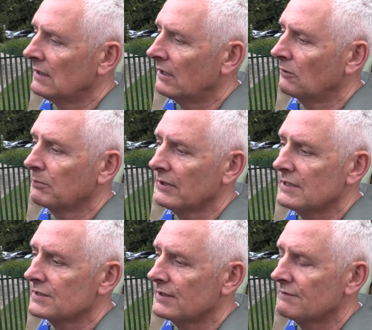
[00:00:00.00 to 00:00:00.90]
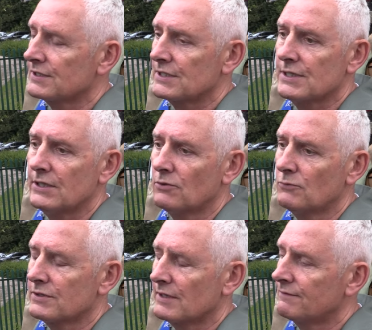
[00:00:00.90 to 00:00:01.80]
aeroplanes, F-16
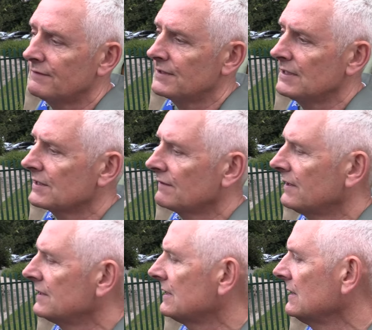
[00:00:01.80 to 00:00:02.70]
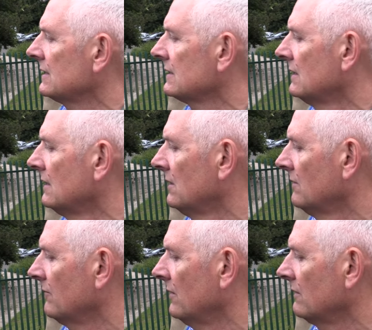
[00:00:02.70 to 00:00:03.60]
onwards, F-15s, F-18s.
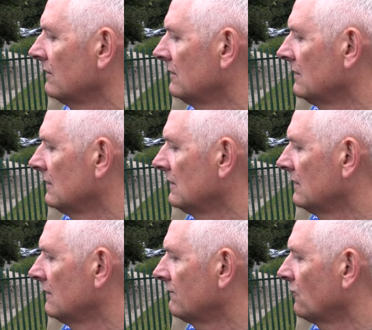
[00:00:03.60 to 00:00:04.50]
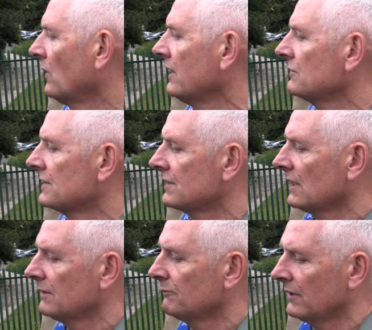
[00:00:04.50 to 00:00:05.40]
But for when it was
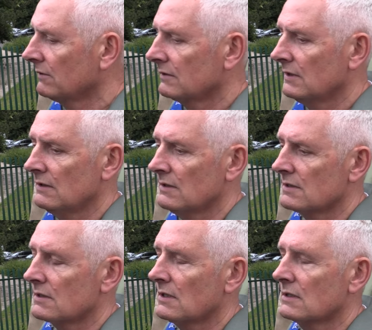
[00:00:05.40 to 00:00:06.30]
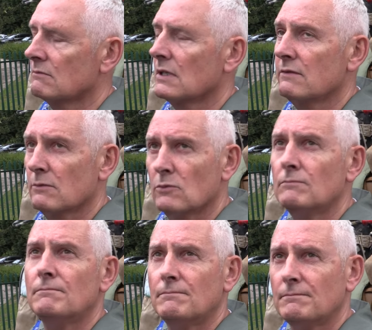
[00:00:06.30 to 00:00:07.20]
designed and built, it is unbelievable.
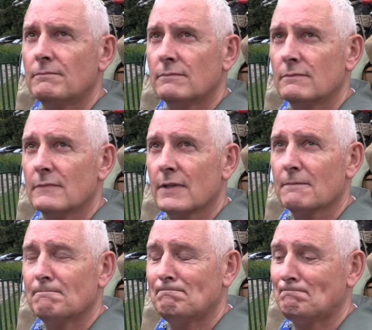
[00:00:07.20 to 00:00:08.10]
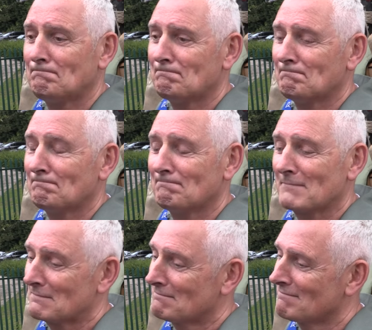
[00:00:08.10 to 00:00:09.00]
Yeah.
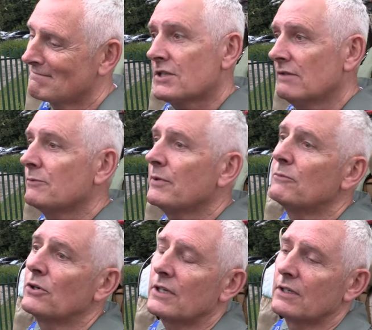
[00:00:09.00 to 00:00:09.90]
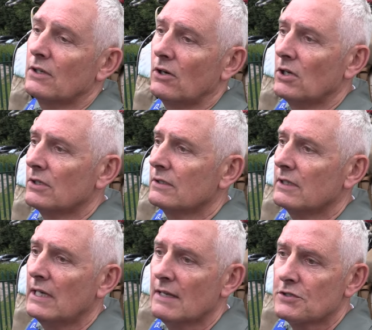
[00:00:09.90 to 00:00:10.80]
Served at Binbrook on
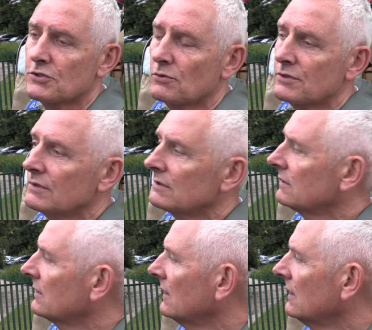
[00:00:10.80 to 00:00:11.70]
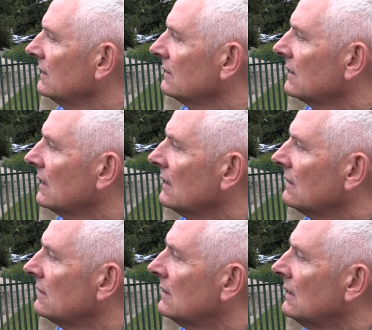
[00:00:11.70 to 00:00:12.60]
11 Squadron,
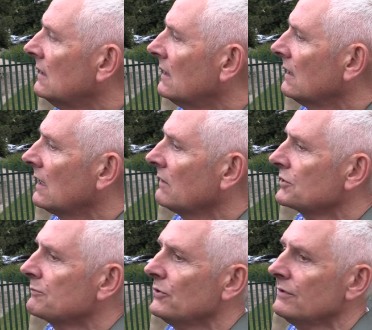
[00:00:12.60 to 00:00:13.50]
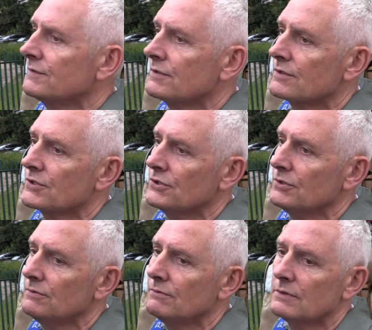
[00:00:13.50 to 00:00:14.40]
then I was moved
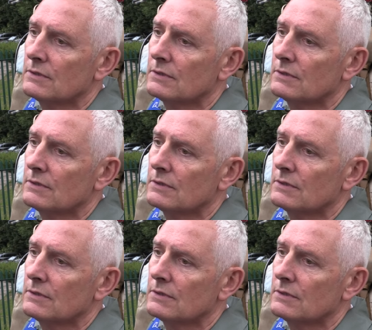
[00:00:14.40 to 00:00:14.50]
to